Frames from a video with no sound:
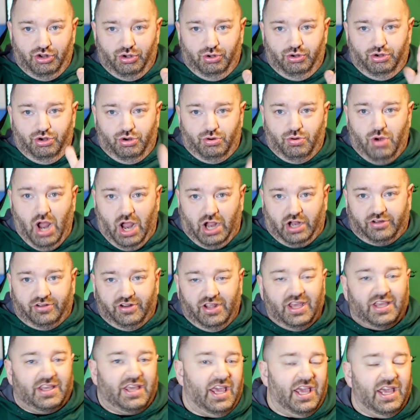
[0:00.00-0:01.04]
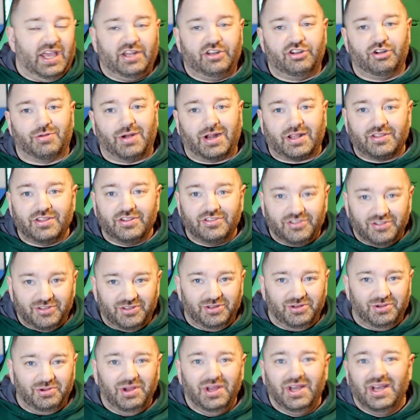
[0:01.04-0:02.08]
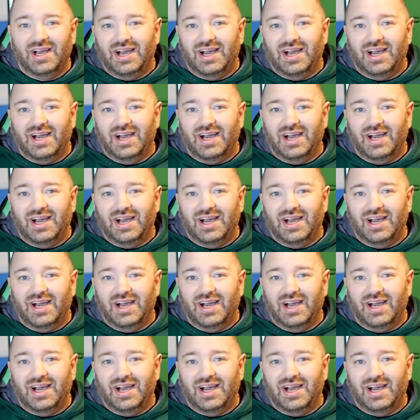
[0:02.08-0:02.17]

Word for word: Direct, aka directly to you.